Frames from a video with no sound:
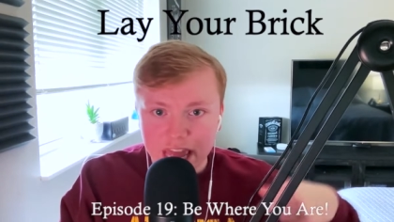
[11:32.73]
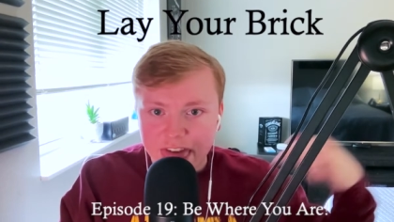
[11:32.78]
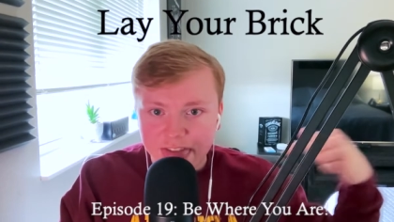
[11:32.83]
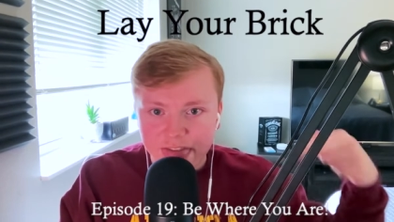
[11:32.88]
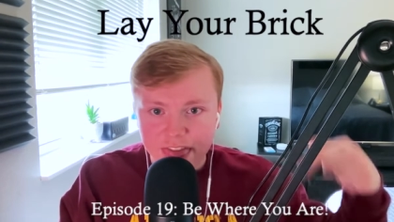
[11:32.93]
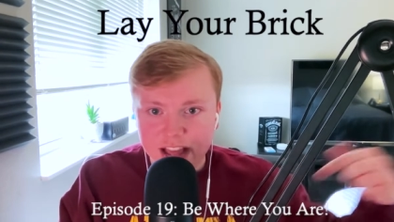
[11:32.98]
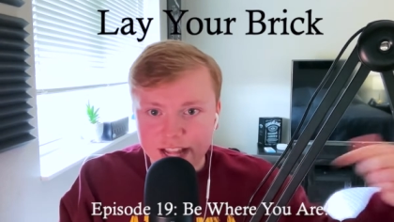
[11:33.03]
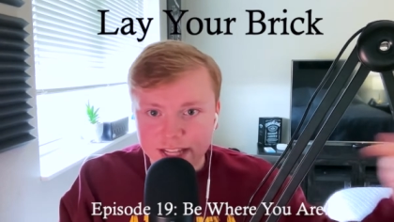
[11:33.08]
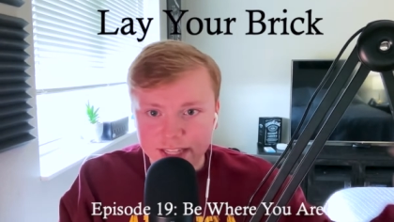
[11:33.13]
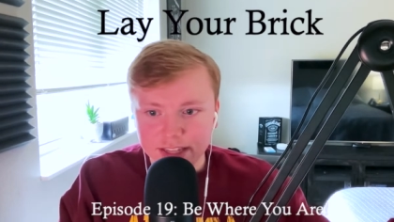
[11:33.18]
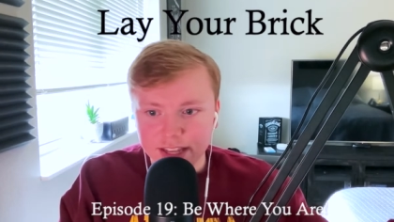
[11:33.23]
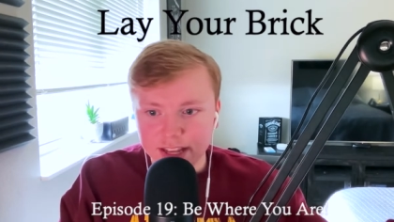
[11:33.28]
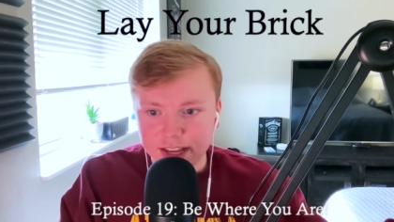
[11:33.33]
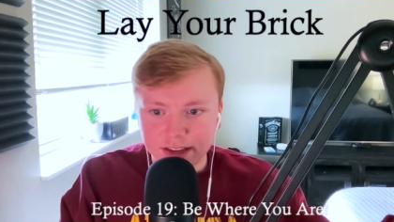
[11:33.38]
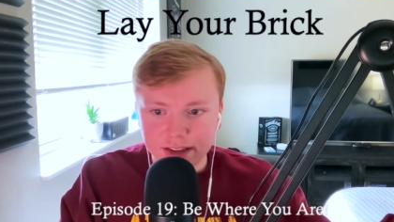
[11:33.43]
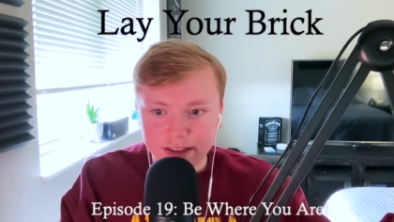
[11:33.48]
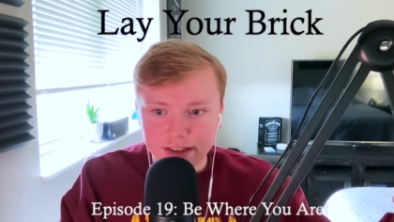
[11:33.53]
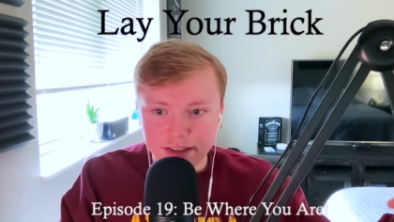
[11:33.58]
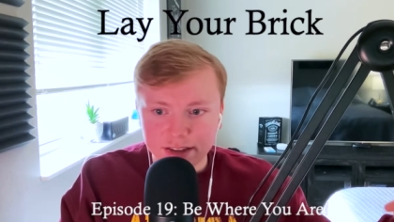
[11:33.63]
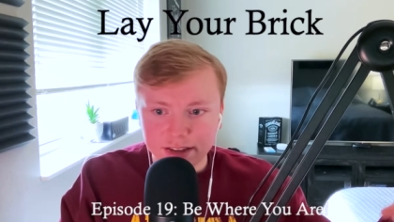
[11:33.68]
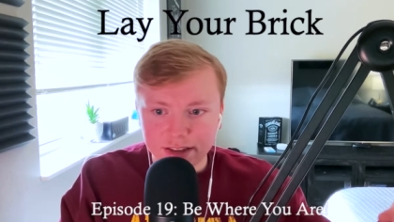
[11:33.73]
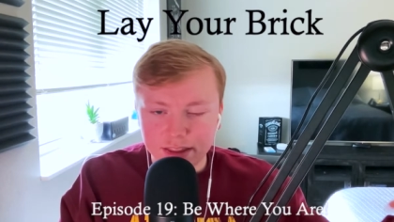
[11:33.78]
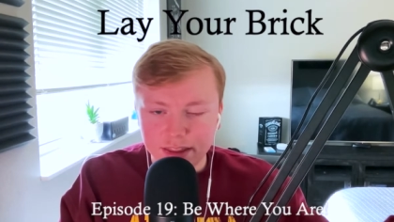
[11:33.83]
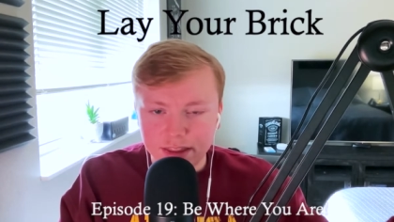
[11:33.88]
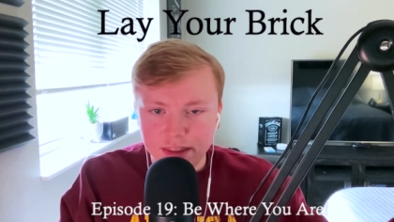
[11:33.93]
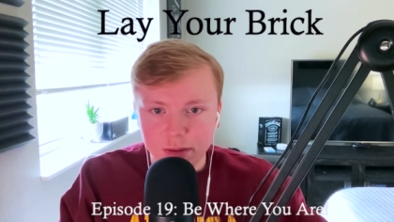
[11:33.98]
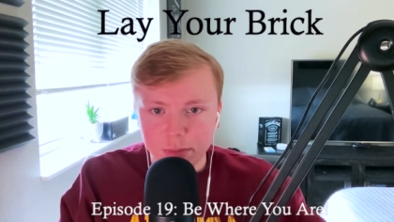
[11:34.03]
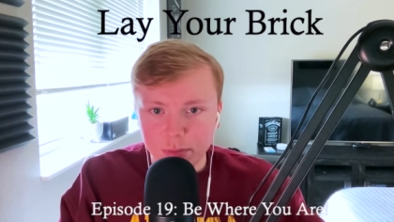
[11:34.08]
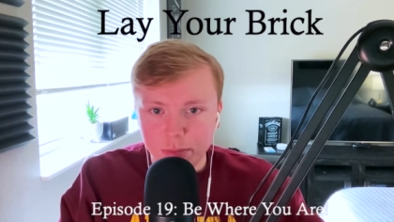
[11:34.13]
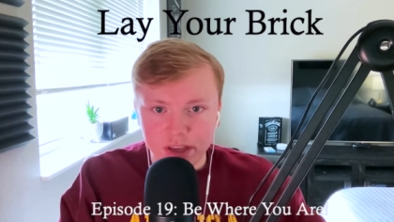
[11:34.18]
That's like
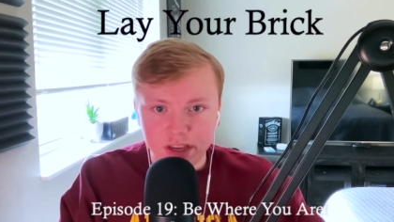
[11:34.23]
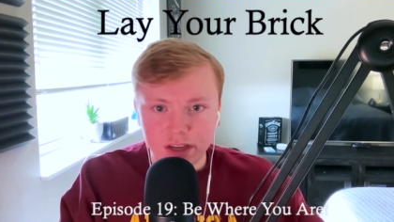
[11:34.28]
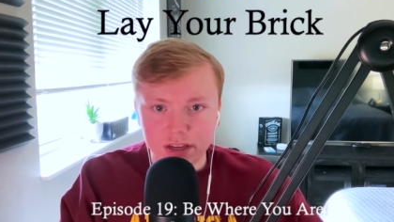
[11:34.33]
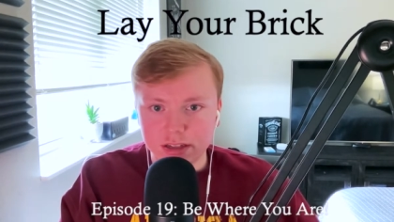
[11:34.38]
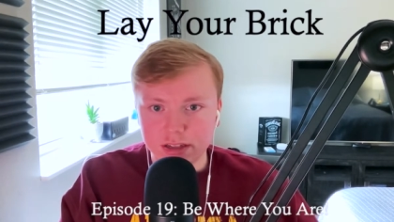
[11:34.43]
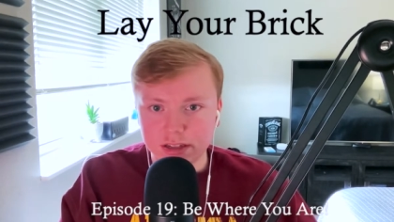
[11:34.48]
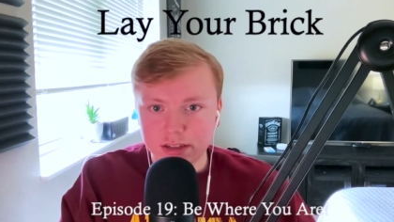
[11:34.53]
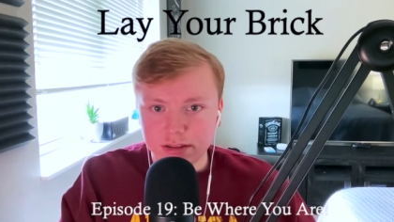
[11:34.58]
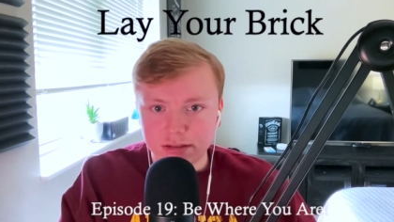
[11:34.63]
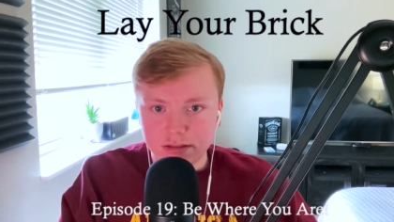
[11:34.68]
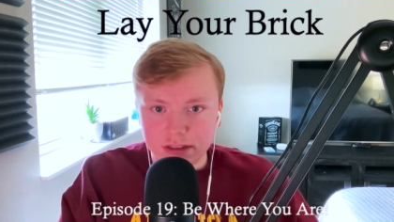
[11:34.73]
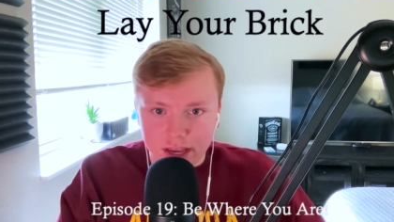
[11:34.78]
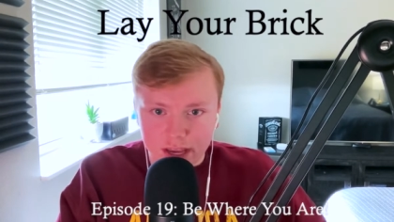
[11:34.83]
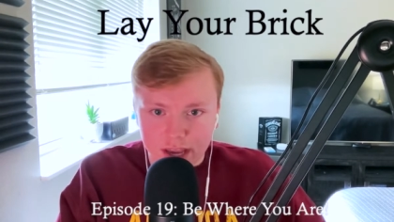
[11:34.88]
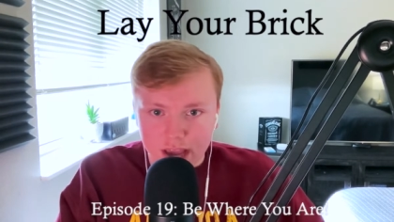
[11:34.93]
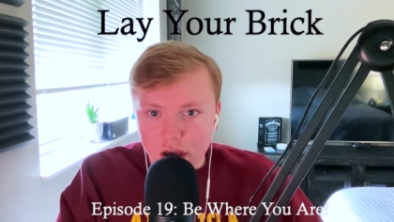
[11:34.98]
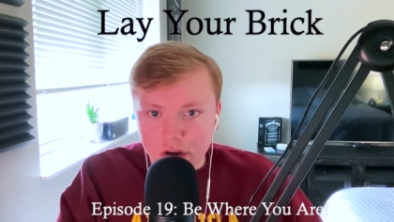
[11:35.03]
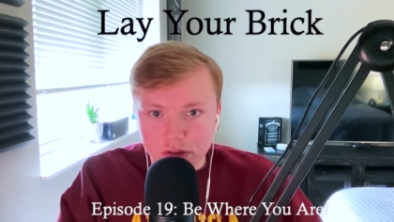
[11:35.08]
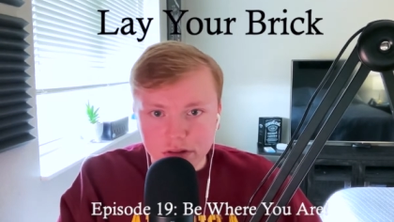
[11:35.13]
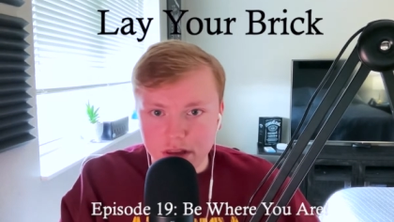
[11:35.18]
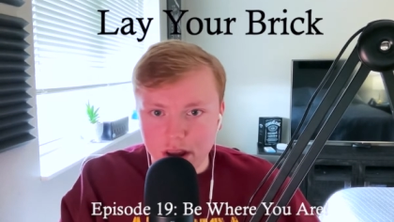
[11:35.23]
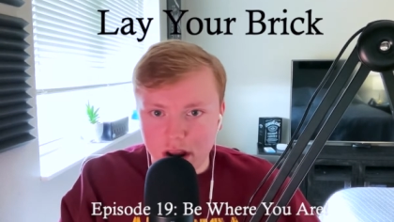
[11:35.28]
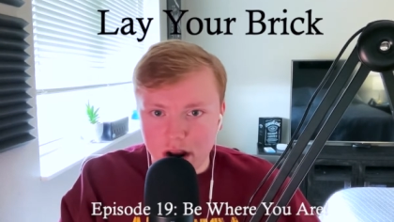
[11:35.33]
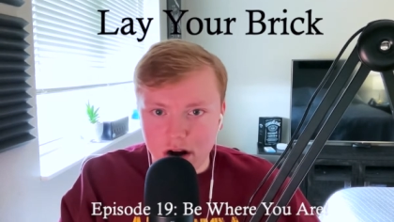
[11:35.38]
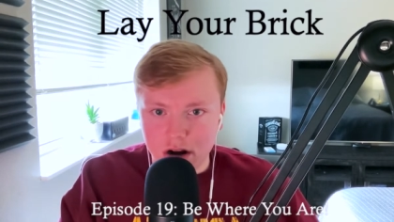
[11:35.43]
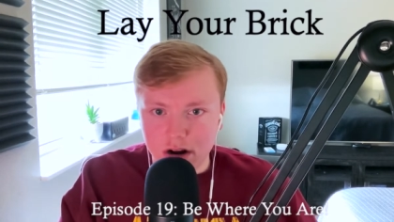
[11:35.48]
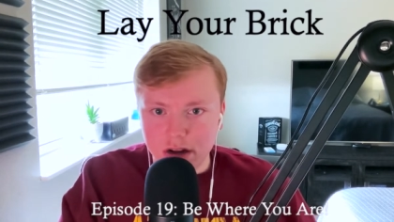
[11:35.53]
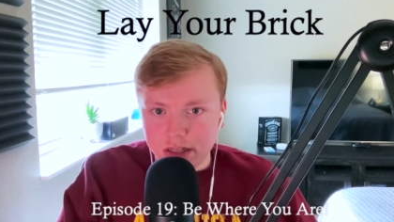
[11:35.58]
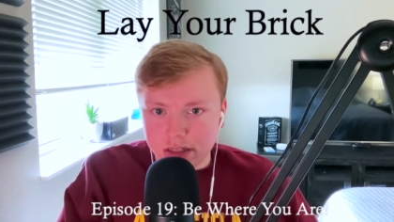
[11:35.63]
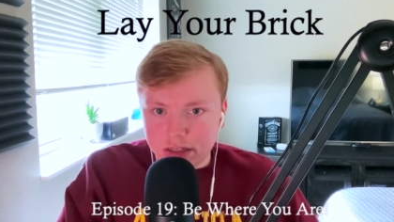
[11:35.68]
the biggest thing out there.
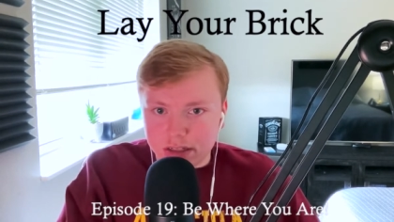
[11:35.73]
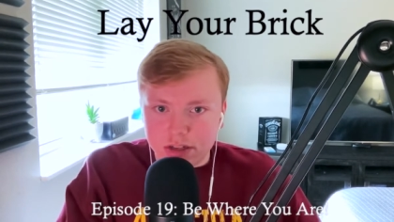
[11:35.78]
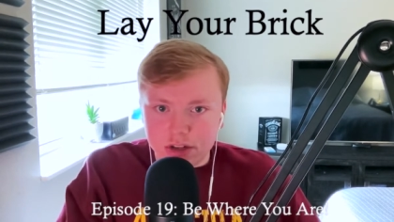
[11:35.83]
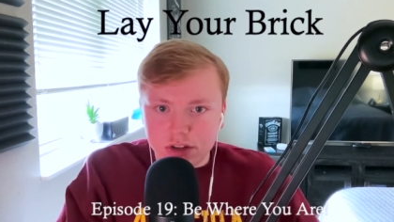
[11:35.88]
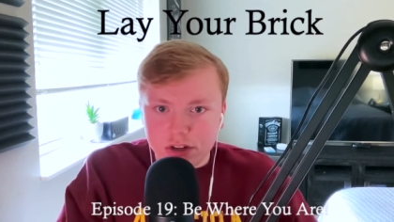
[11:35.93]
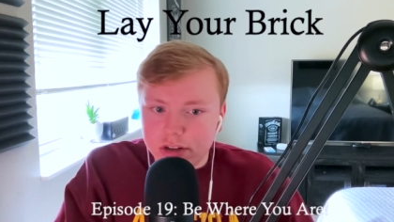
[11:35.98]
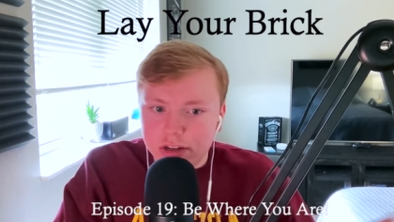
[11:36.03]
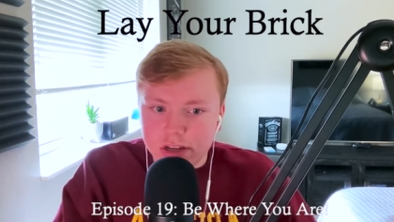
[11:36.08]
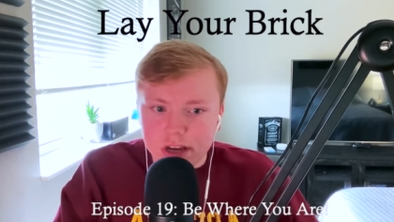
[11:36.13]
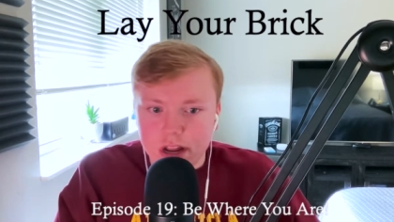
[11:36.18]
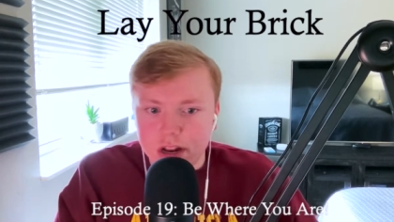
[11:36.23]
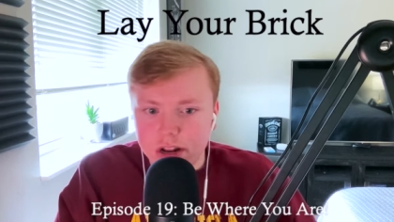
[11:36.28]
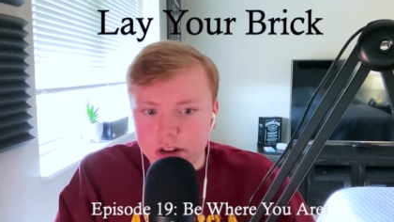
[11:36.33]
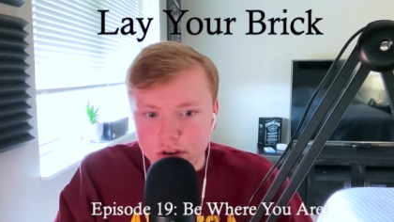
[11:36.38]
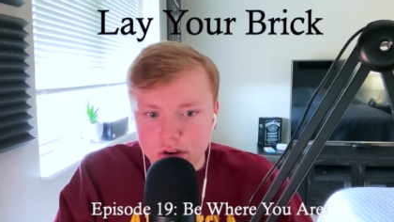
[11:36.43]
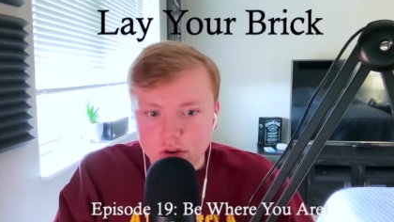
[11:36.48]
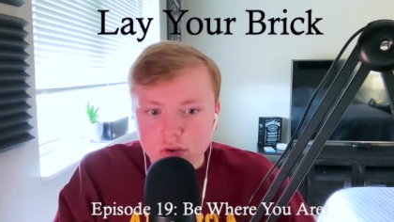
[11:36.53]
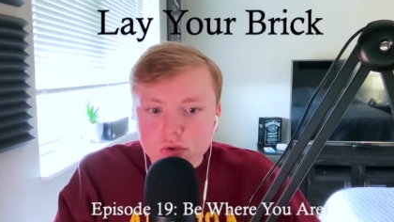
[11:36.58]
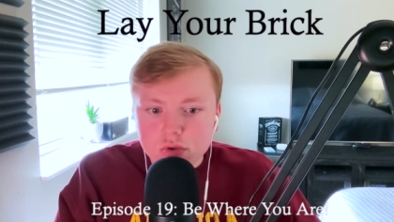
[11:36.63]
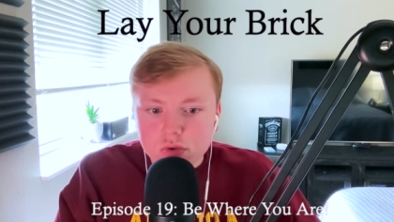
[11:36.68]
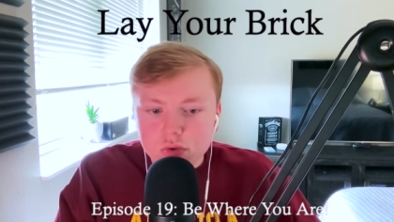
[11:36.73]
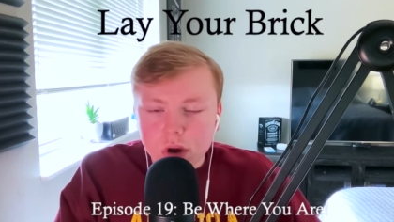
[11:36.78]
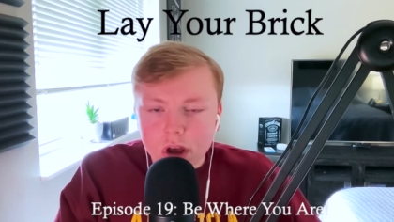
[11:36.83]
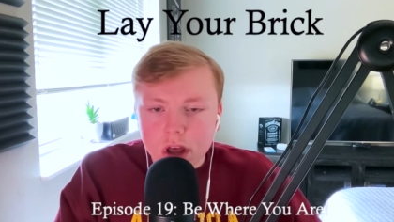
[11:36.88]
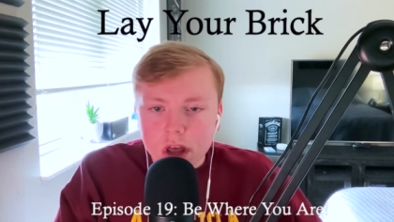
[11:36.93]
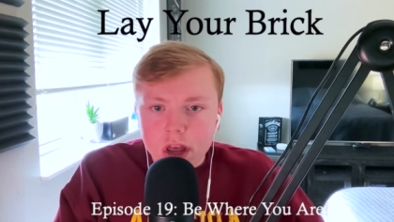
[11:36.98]
Is you got to do